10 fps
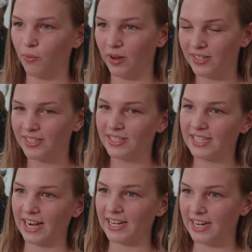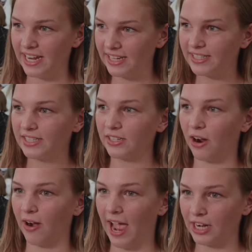what techniques
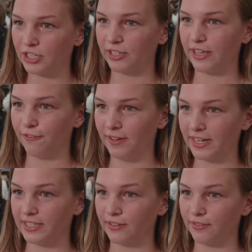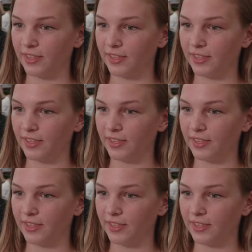are actually effective